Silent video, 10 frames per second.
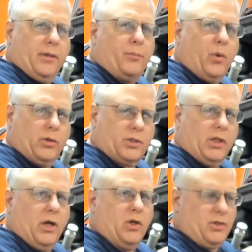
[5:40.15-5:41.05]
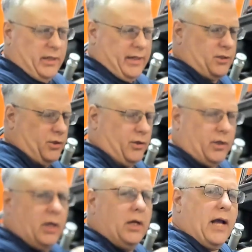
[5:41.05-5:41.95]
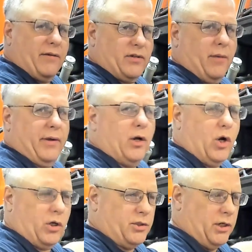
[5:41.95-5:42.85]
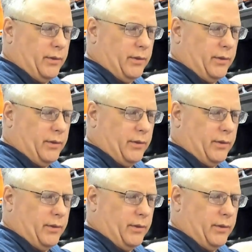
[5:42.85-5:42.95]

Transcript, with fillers: ports closed unless you have something hooked to it.